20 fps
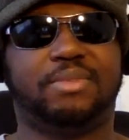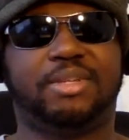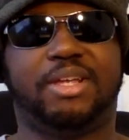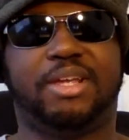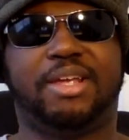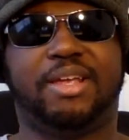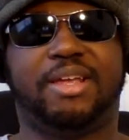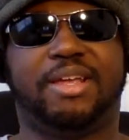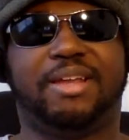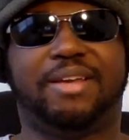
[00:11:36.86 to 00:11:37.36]

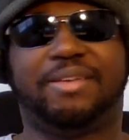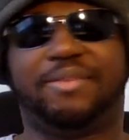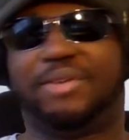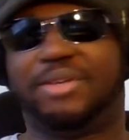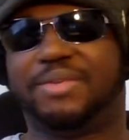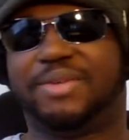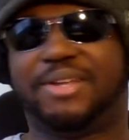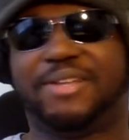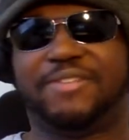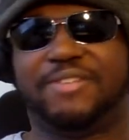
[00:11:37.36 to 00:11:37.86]
And the
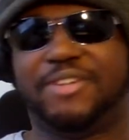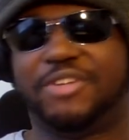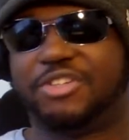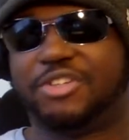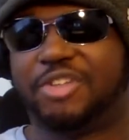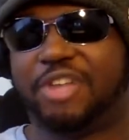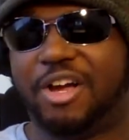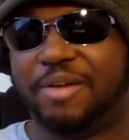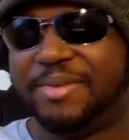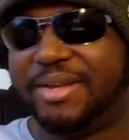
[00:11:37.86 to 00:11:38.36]
reason why this video is
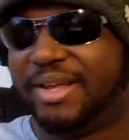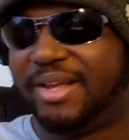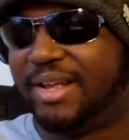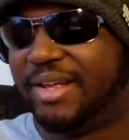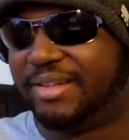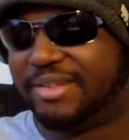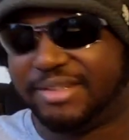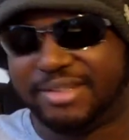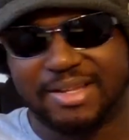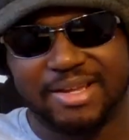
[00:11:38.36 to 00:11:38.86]
so long is
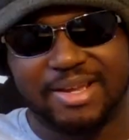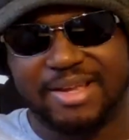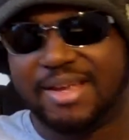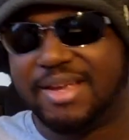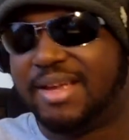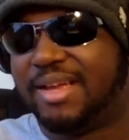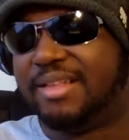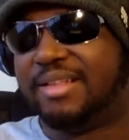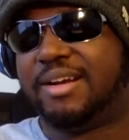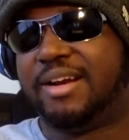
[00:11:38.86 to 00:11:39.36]
because
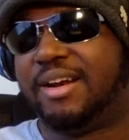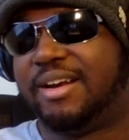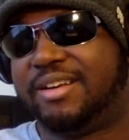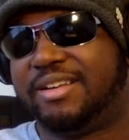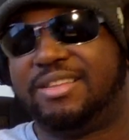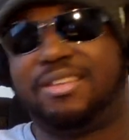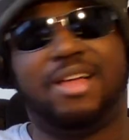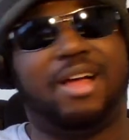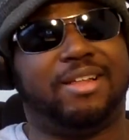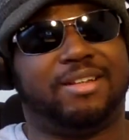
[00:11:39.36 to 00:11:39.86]

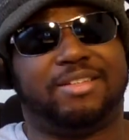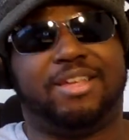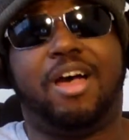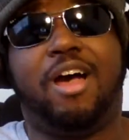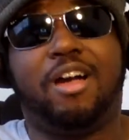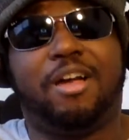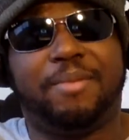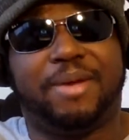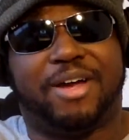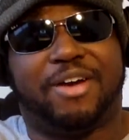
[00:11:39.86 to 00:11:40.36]
there's a lot to
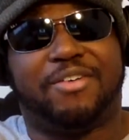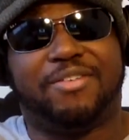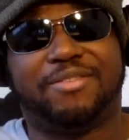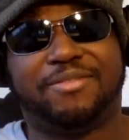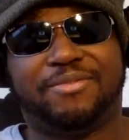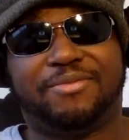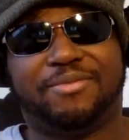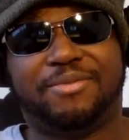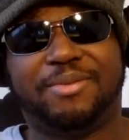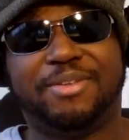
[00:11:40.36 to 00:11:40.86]
talk
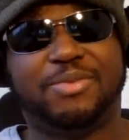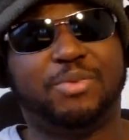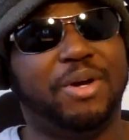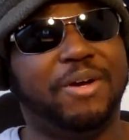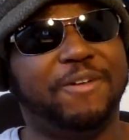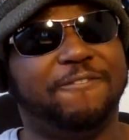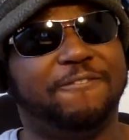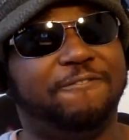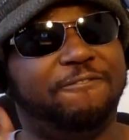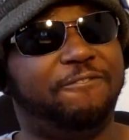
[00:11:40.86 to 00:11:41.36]
about. There's
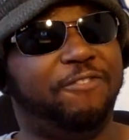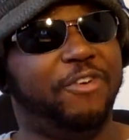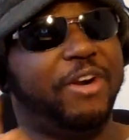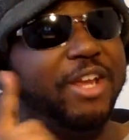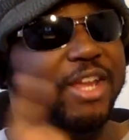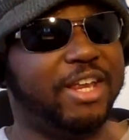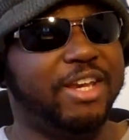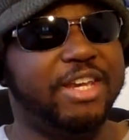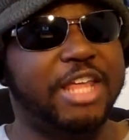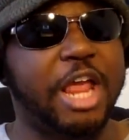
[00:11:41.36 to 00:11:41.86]
one
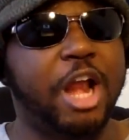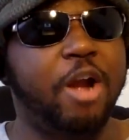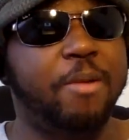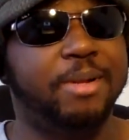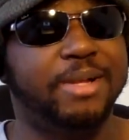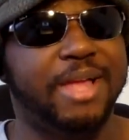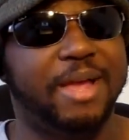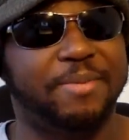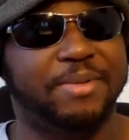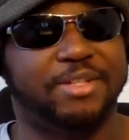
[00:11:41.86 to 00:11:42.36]
freaking
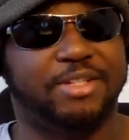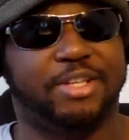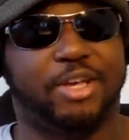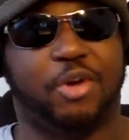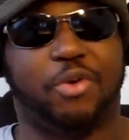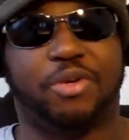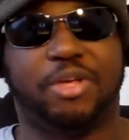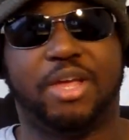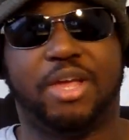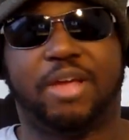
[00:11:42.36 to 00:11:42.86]
terrible
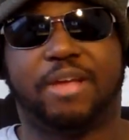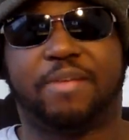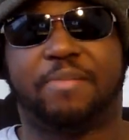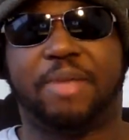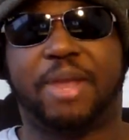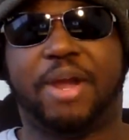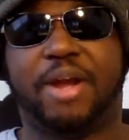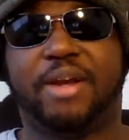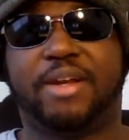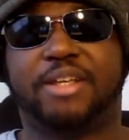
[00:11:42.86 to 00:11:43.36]
episode.
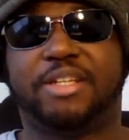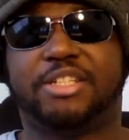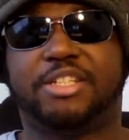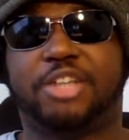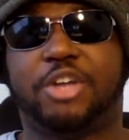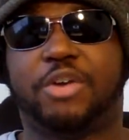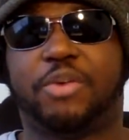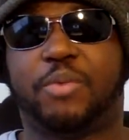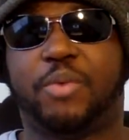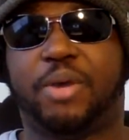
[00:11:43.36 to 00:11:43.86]
Comparing this
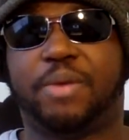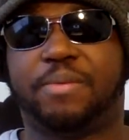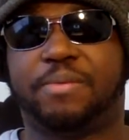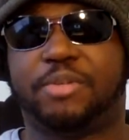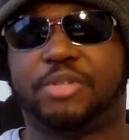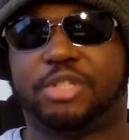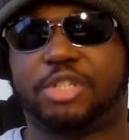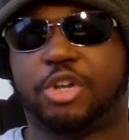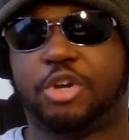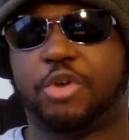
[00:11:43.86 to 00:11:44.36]
show to one
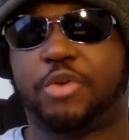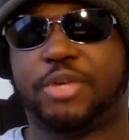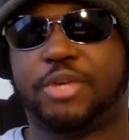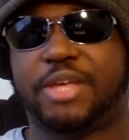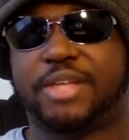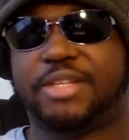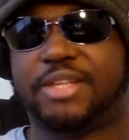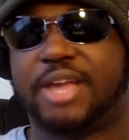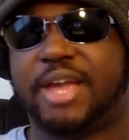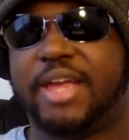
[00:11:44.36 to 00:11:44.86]
Mushoku
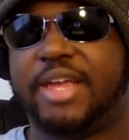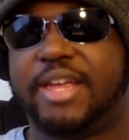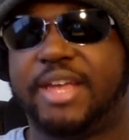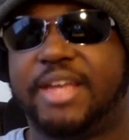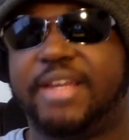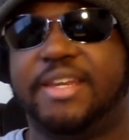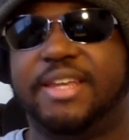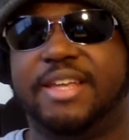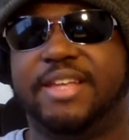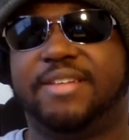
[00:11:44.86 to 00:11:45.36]
Tensei,
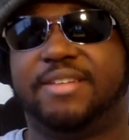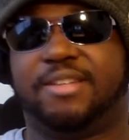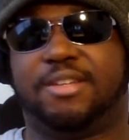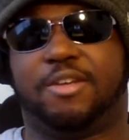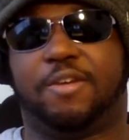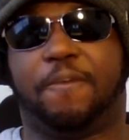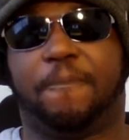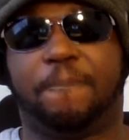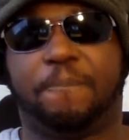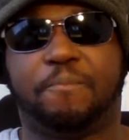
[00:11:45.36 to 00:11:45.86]
it needs
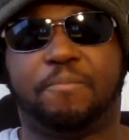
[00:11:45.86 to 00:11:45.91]
to.